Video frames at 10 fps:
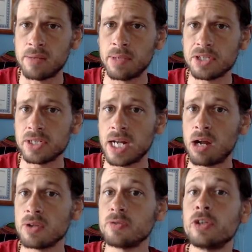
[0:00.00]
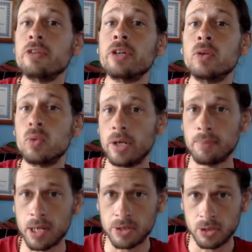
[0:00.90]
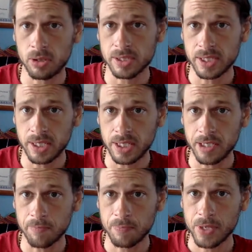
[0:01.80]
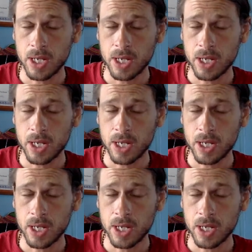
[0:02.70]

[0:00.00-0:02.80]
I mentioned how I was very, very worried about New York City